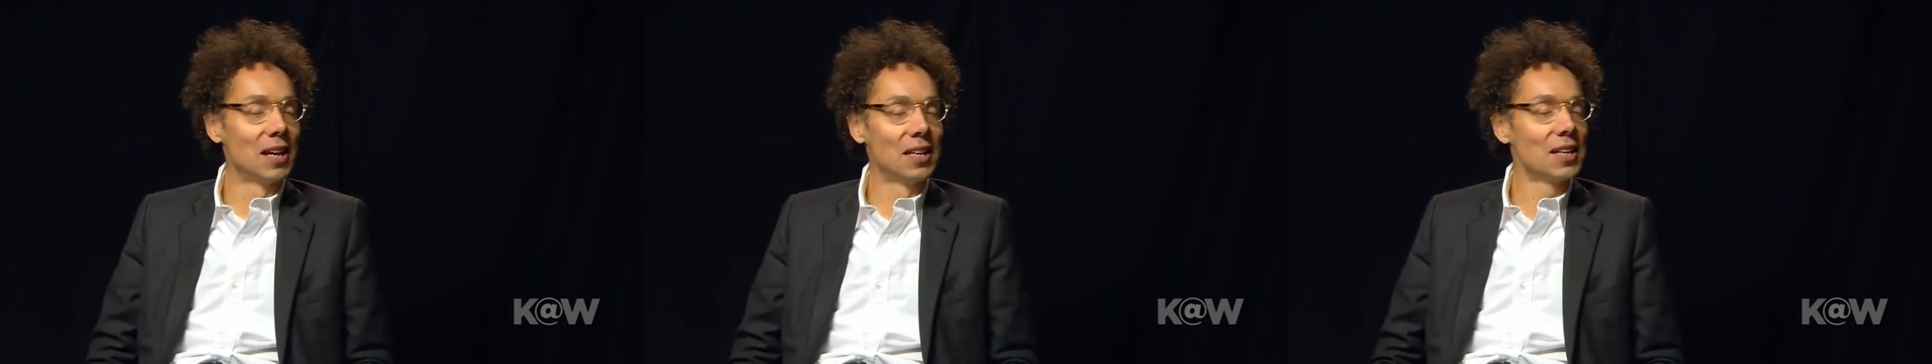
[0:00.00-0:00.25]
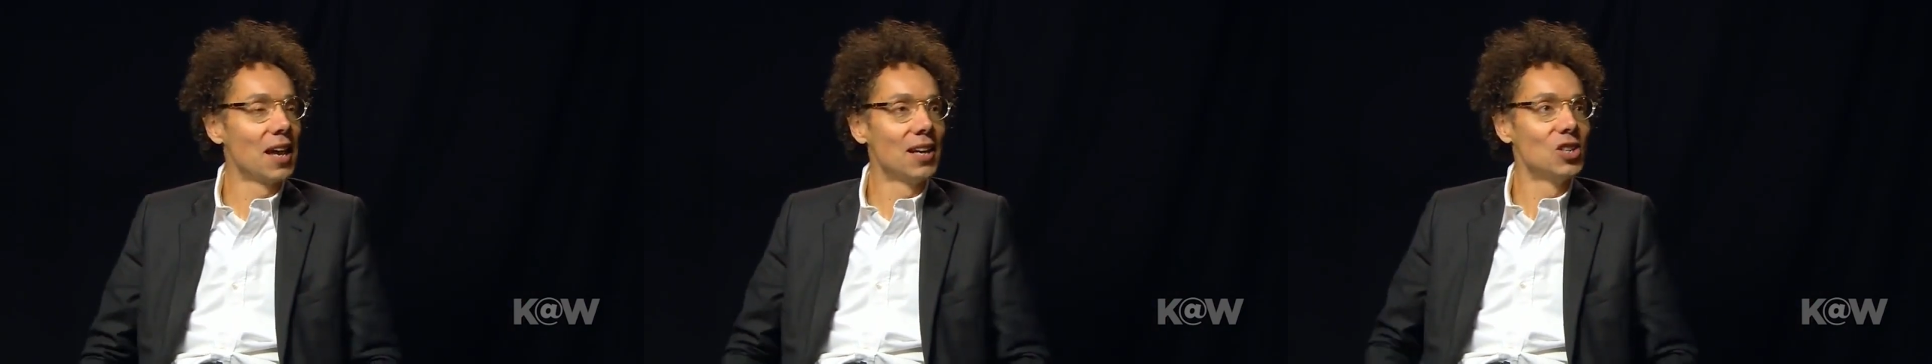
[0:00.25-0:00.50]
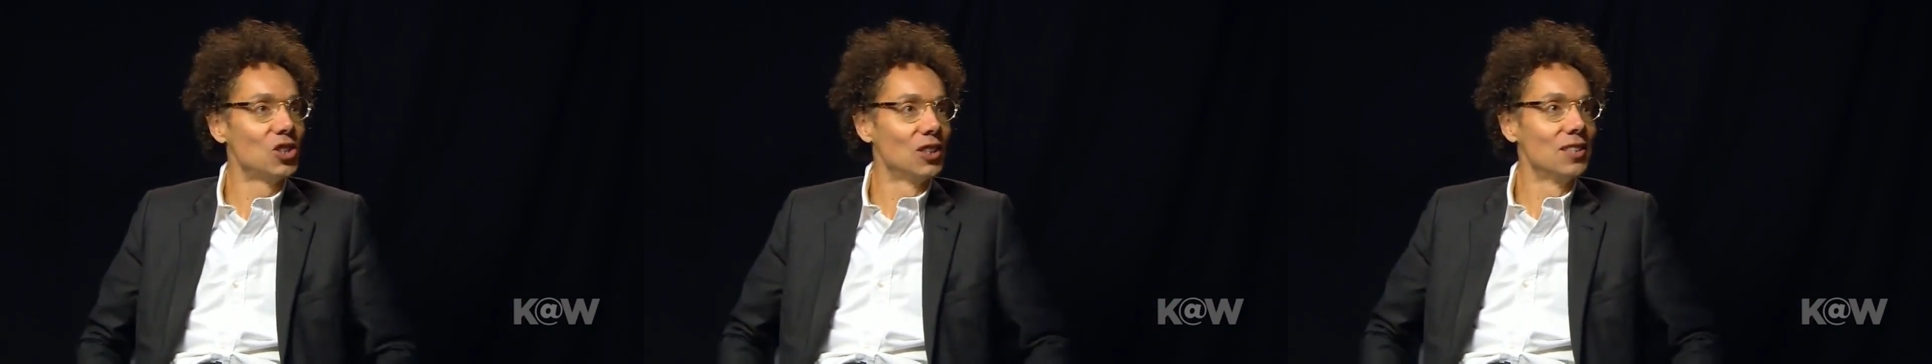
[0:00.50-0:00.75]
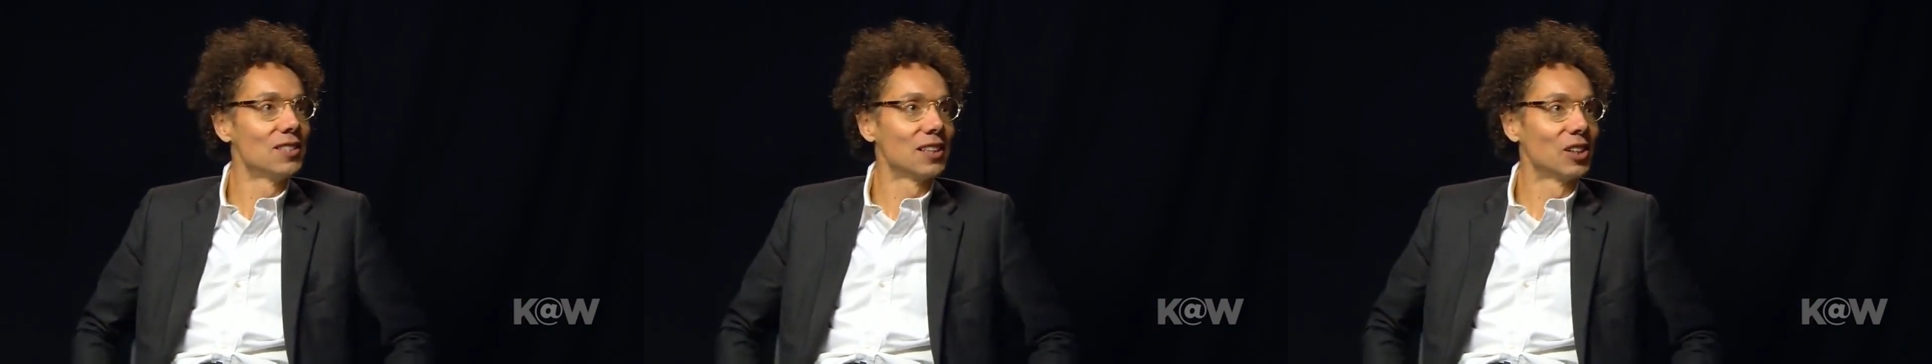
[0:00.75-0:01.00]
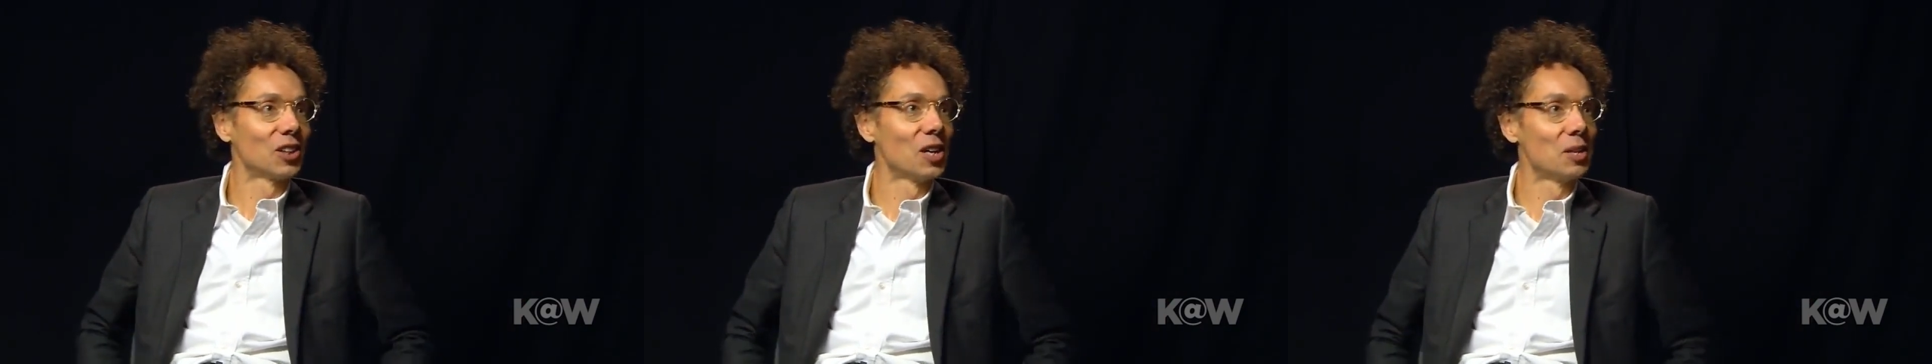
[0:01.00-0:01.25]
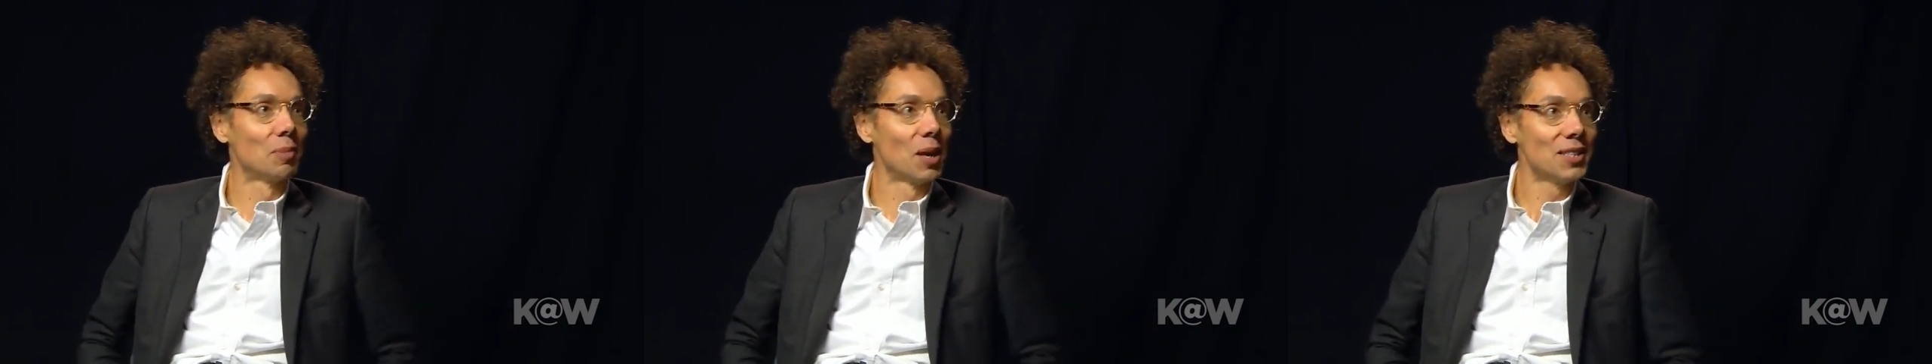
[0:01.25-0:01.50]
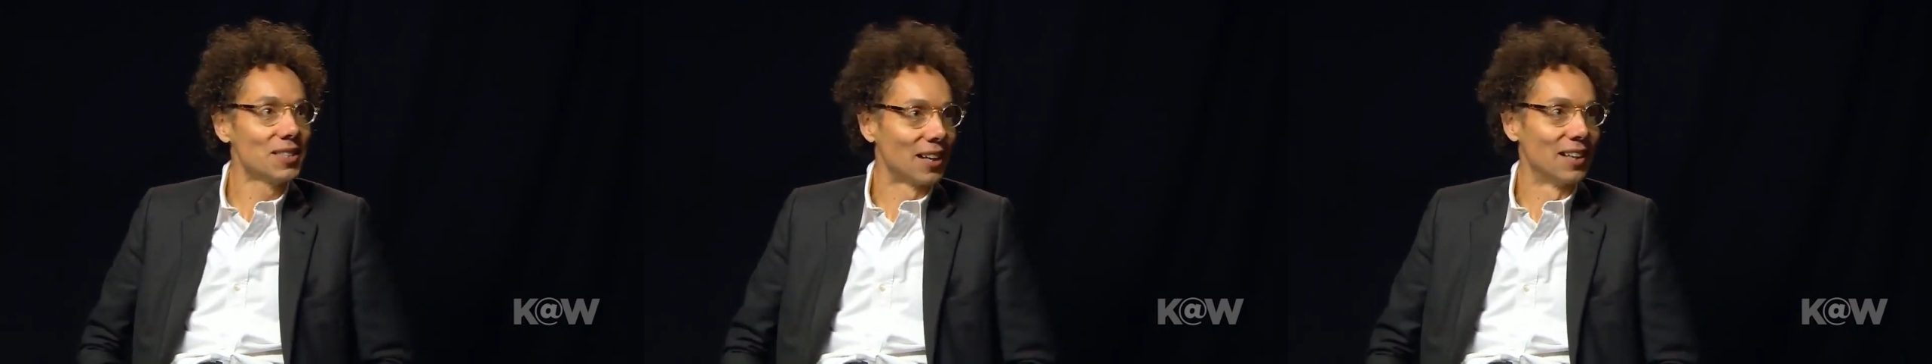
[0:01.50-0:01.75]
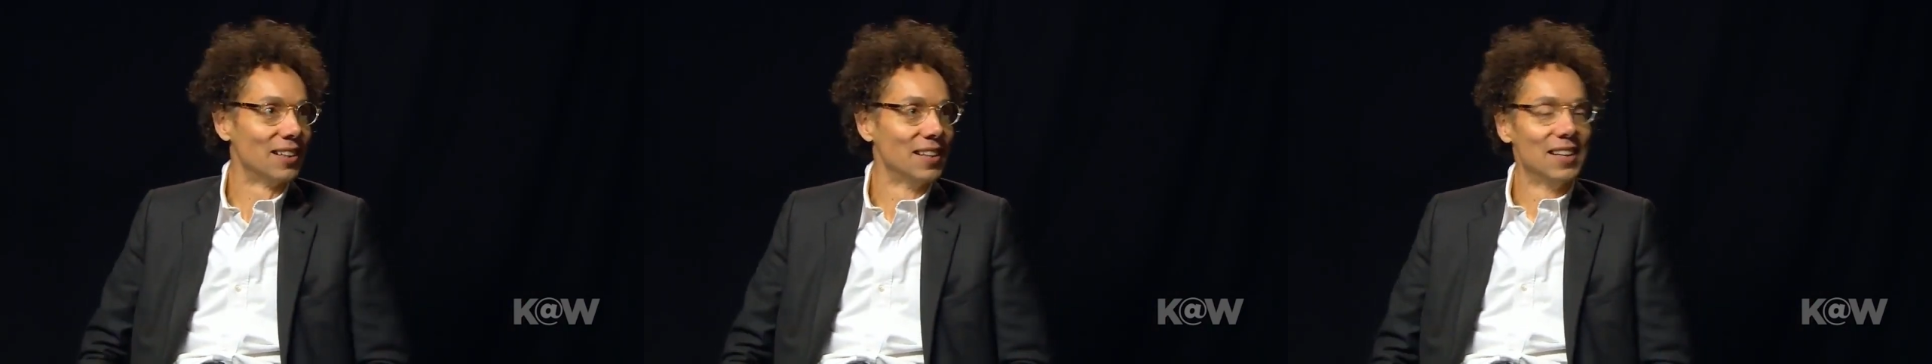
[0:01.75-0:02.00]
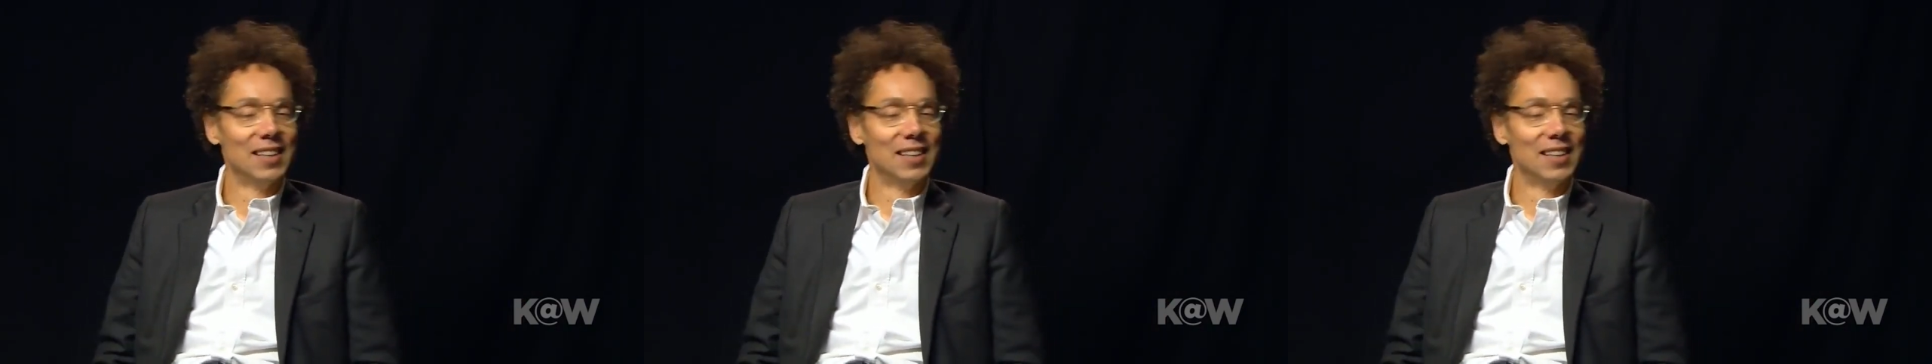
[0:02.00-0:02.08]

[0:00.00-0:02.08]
an occasion to look on the bright side.